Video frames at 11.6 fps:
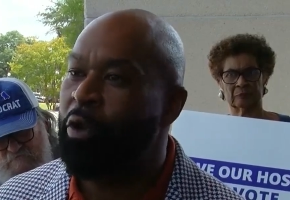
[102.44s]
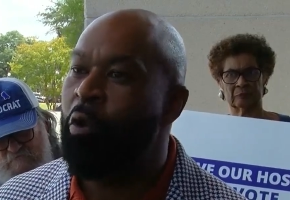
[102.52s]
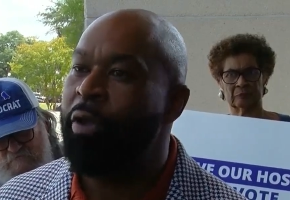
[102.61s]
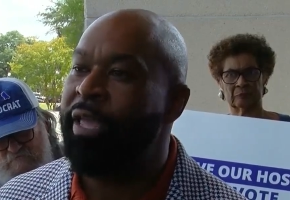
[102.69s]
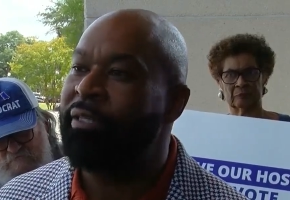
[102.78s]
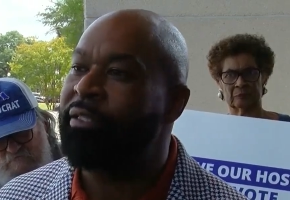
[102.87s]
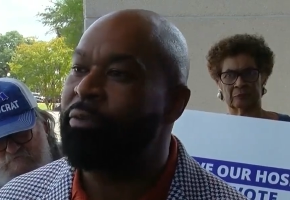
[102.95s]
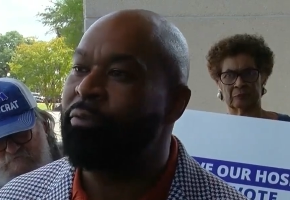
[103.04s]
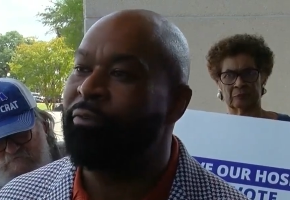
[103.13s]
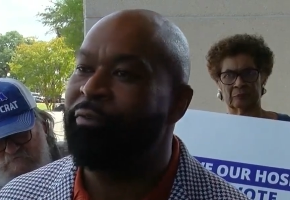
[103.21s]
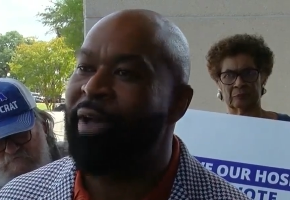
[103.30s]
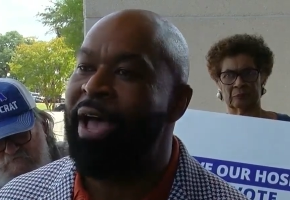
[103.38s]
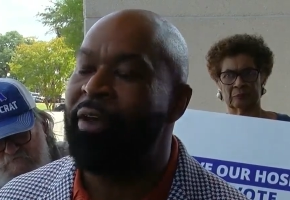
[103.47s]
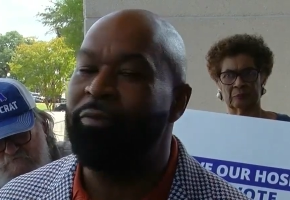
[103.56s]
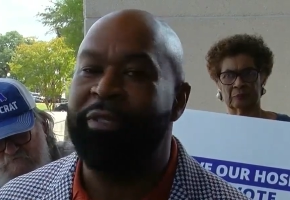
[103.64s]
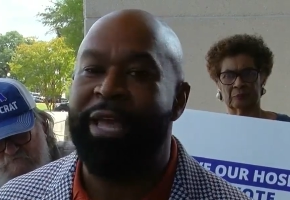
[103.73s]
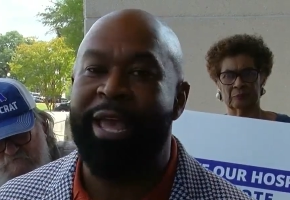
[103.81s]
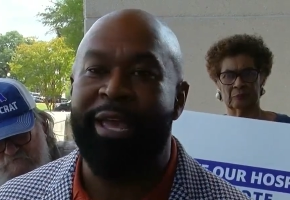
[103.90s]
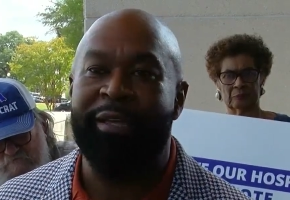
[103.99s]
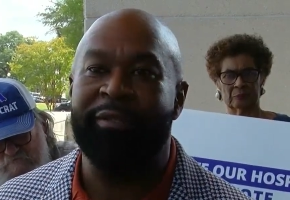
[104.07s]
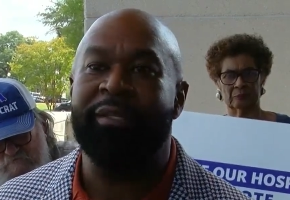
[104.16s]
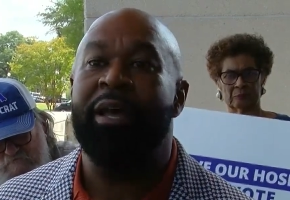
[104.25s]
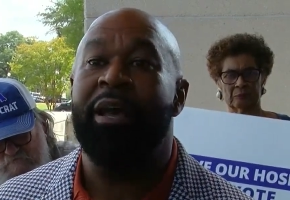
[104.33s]
Speaker 1: going into the final
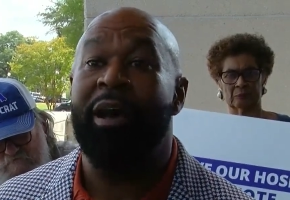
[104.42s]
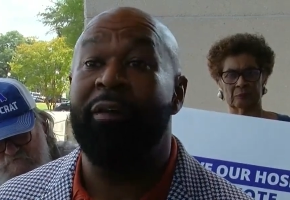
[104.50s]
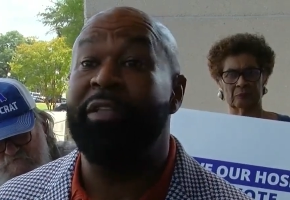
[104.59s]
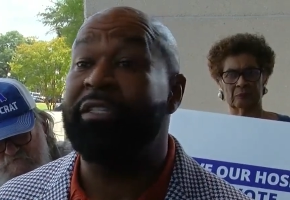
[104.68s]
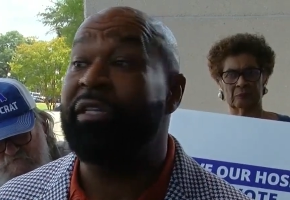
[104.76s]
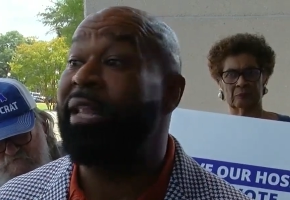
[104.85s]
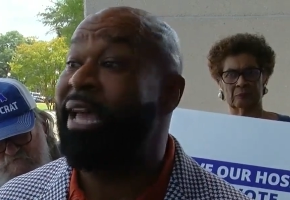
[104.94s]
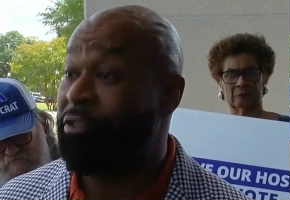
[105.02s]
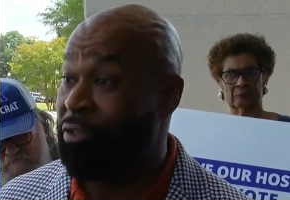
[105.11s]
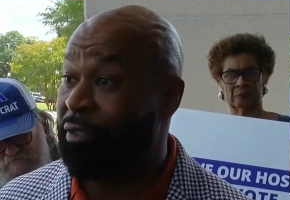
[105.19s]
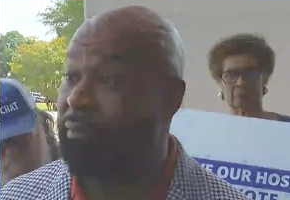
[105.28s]
days of this election.